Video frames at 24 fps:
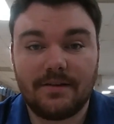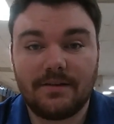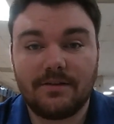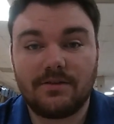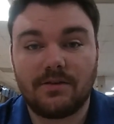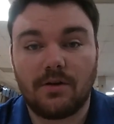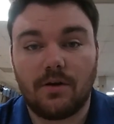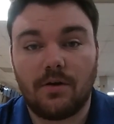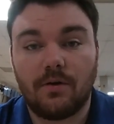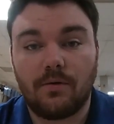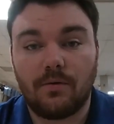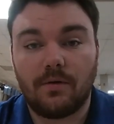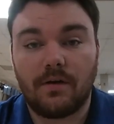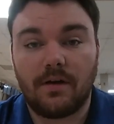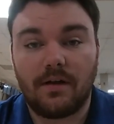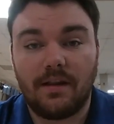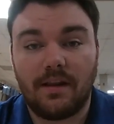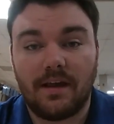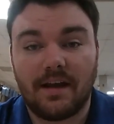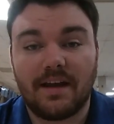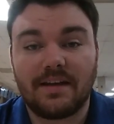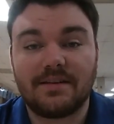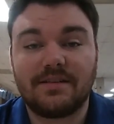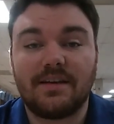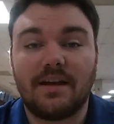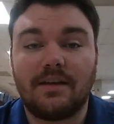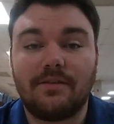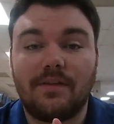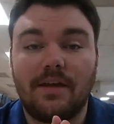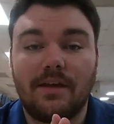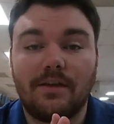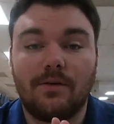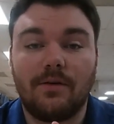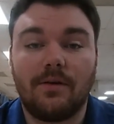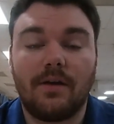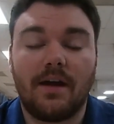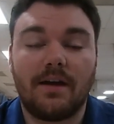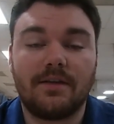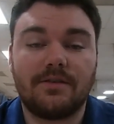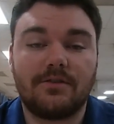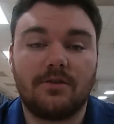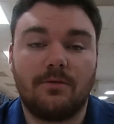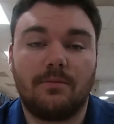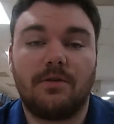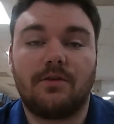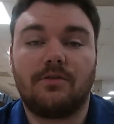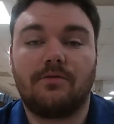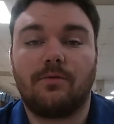So, like I said, thank you guys
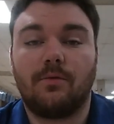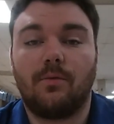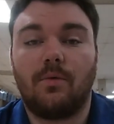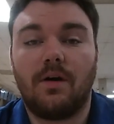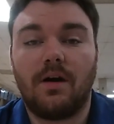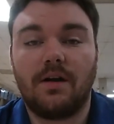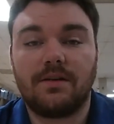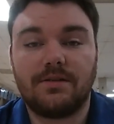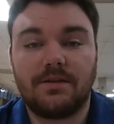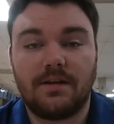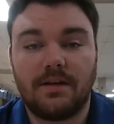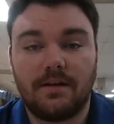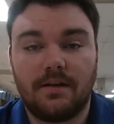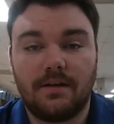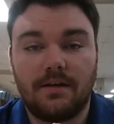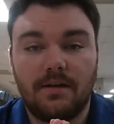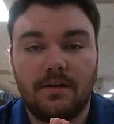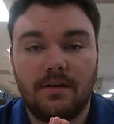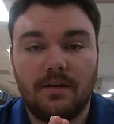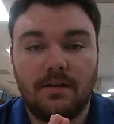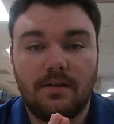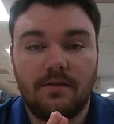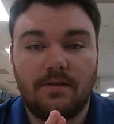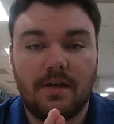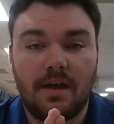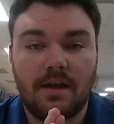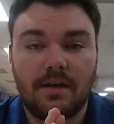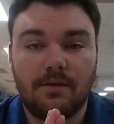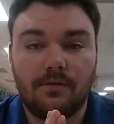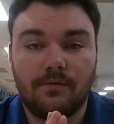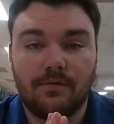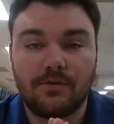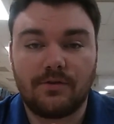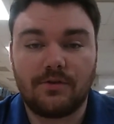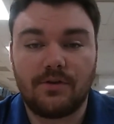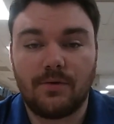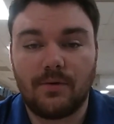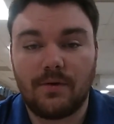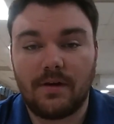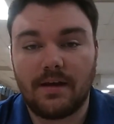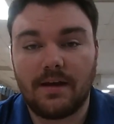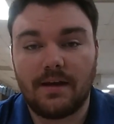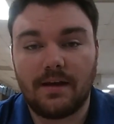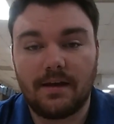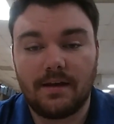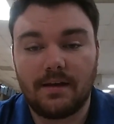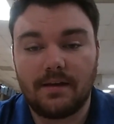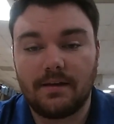so much for watching. Thank you for
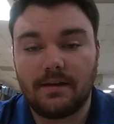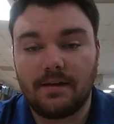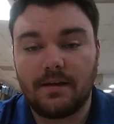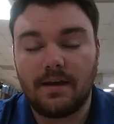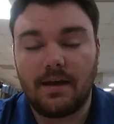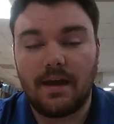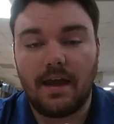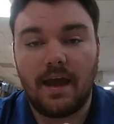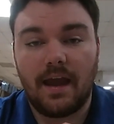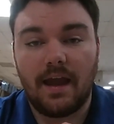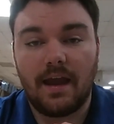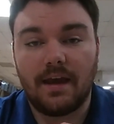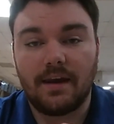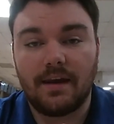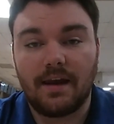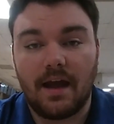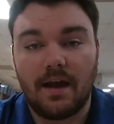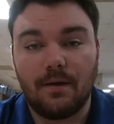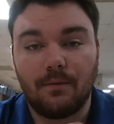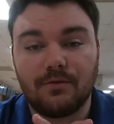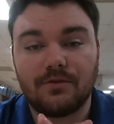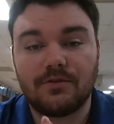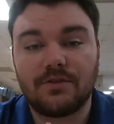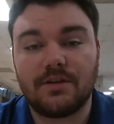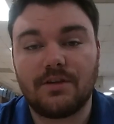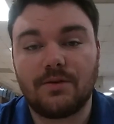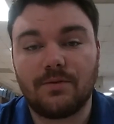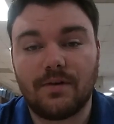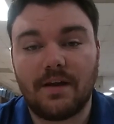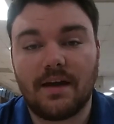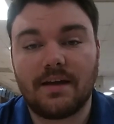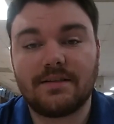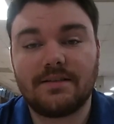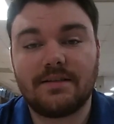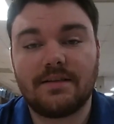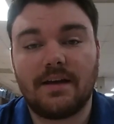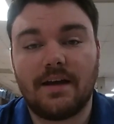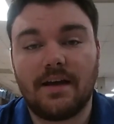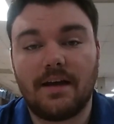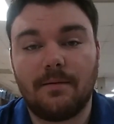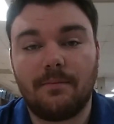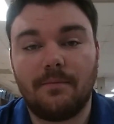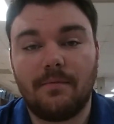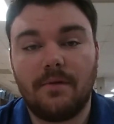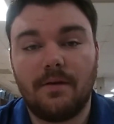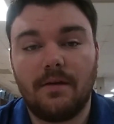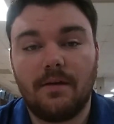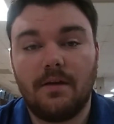tuning in, and I will see you next
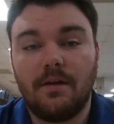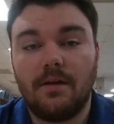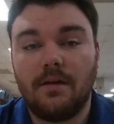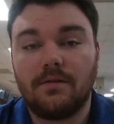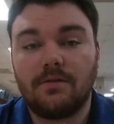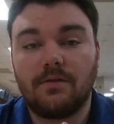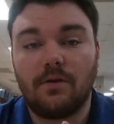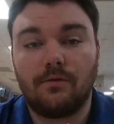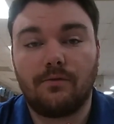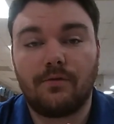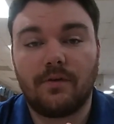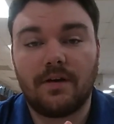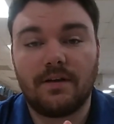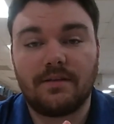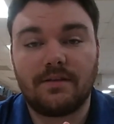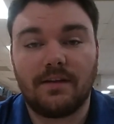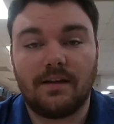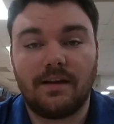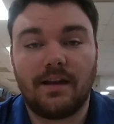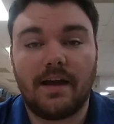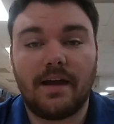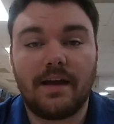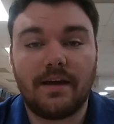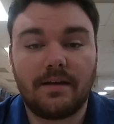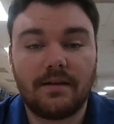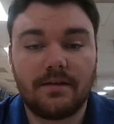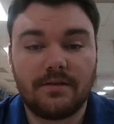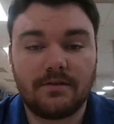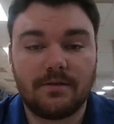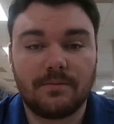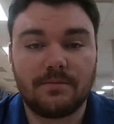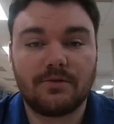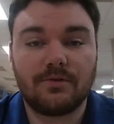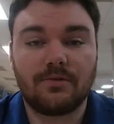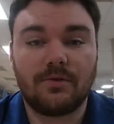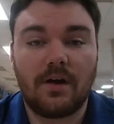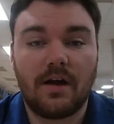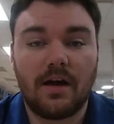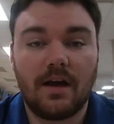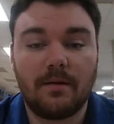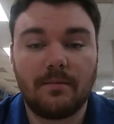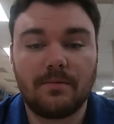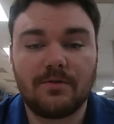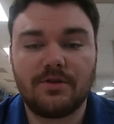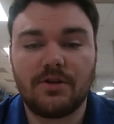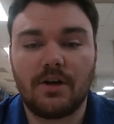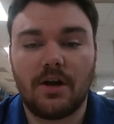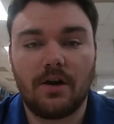time. Don't forget to like,
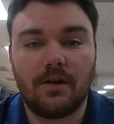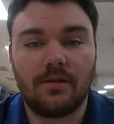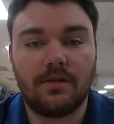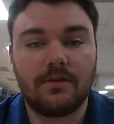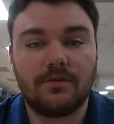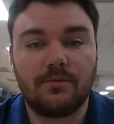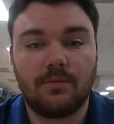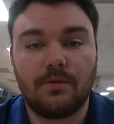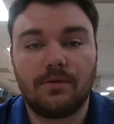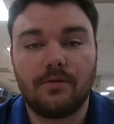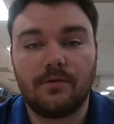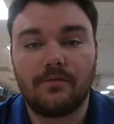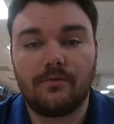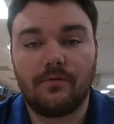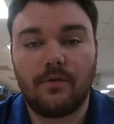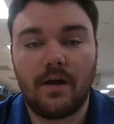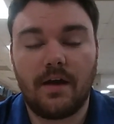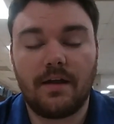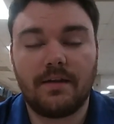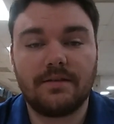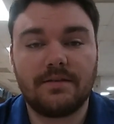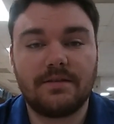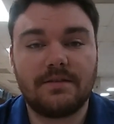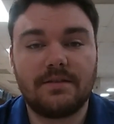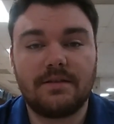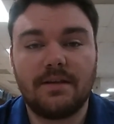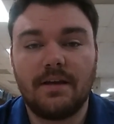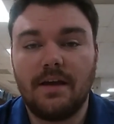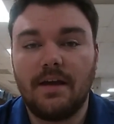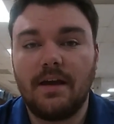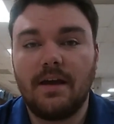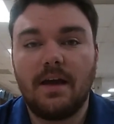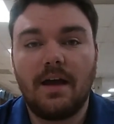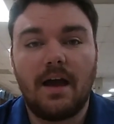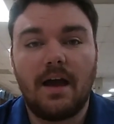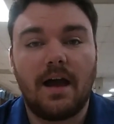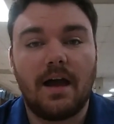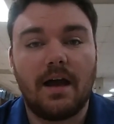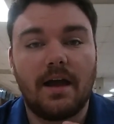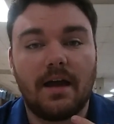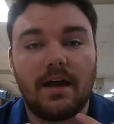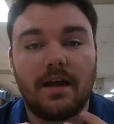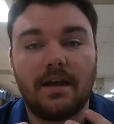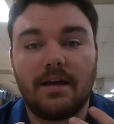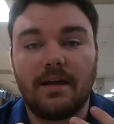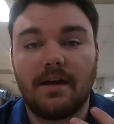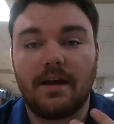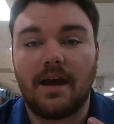subscribe, share this with your friends.
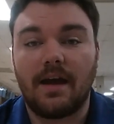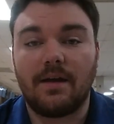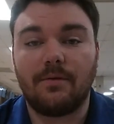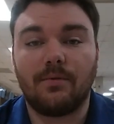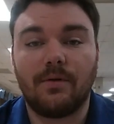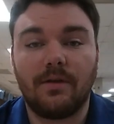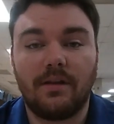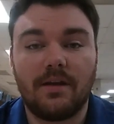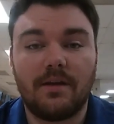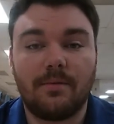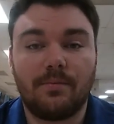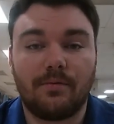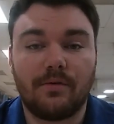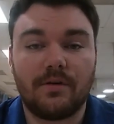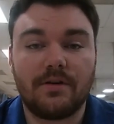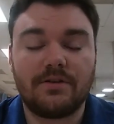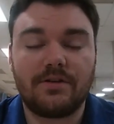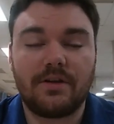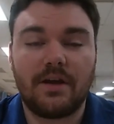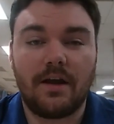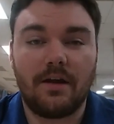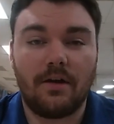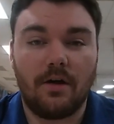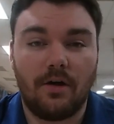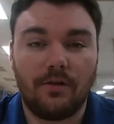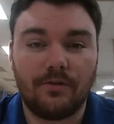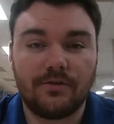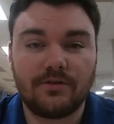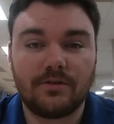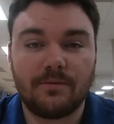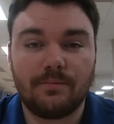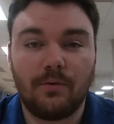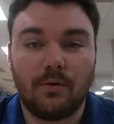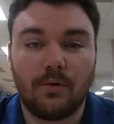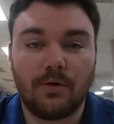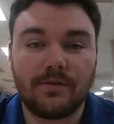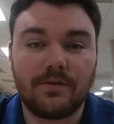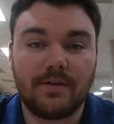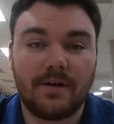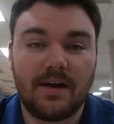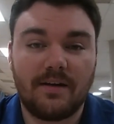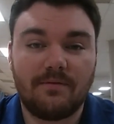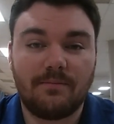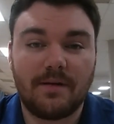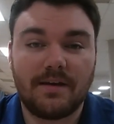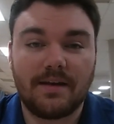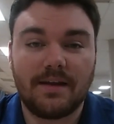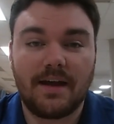I really appreciate all the support that
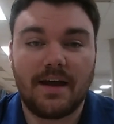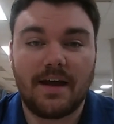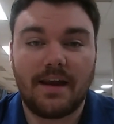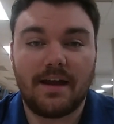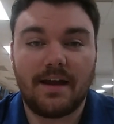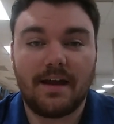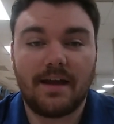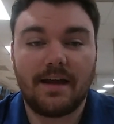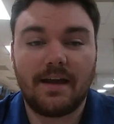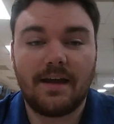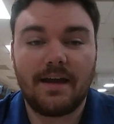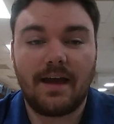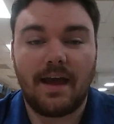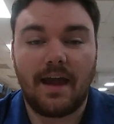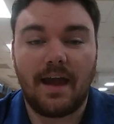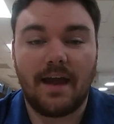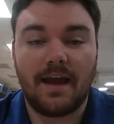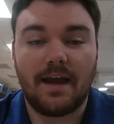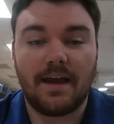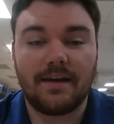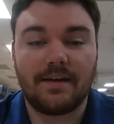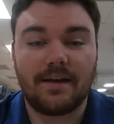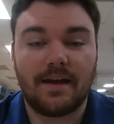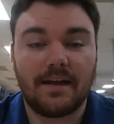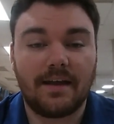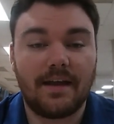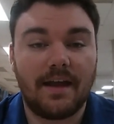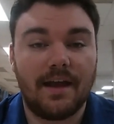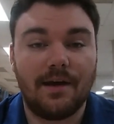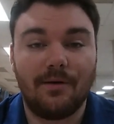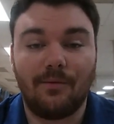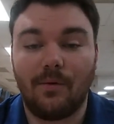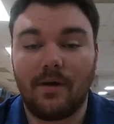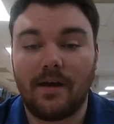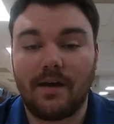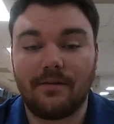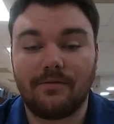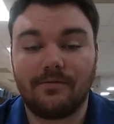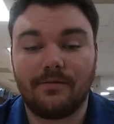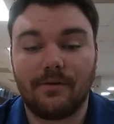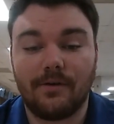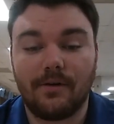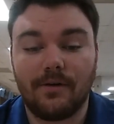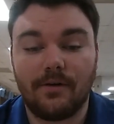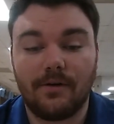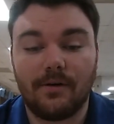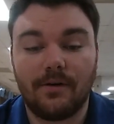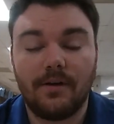I've been getting, and I can't wait
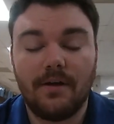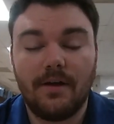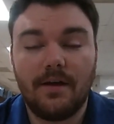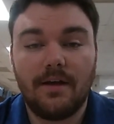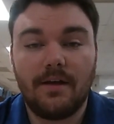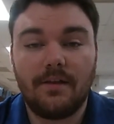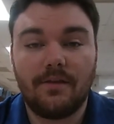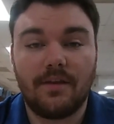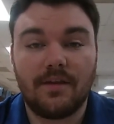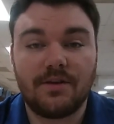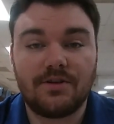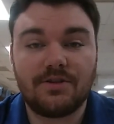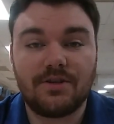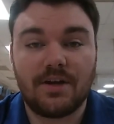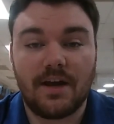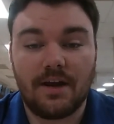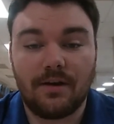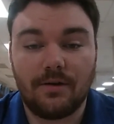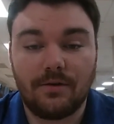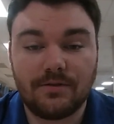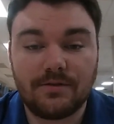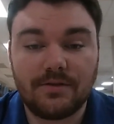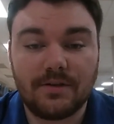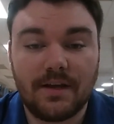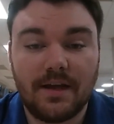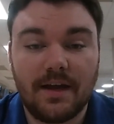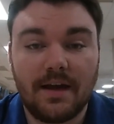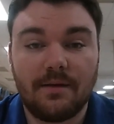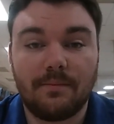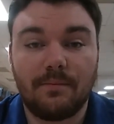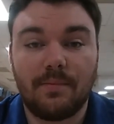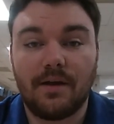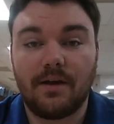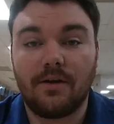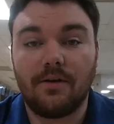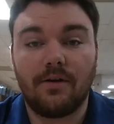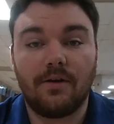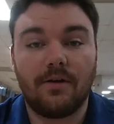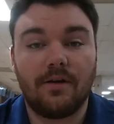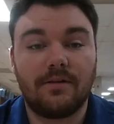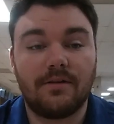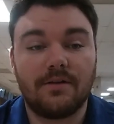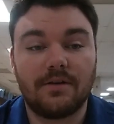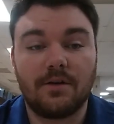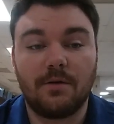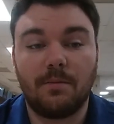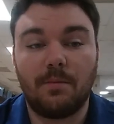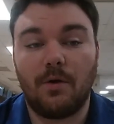for this channel to get bigger
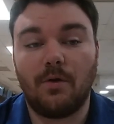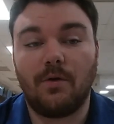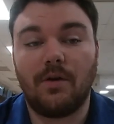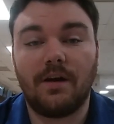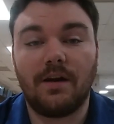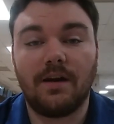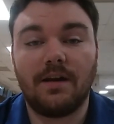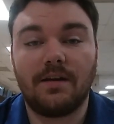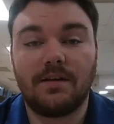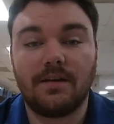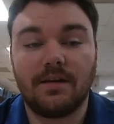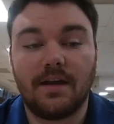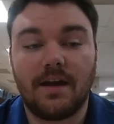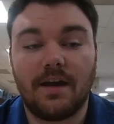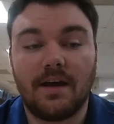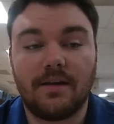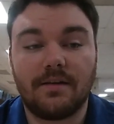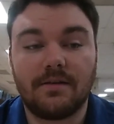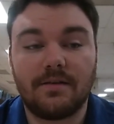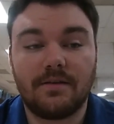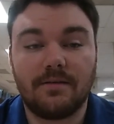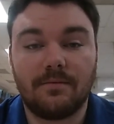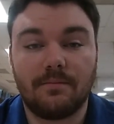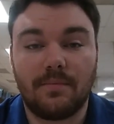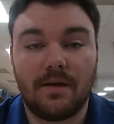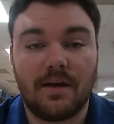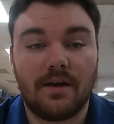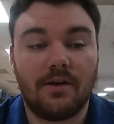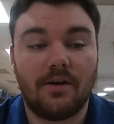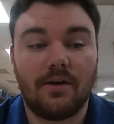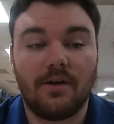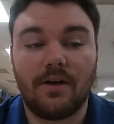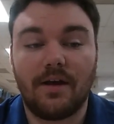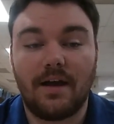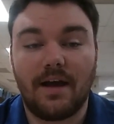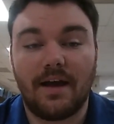and the community to get bigger.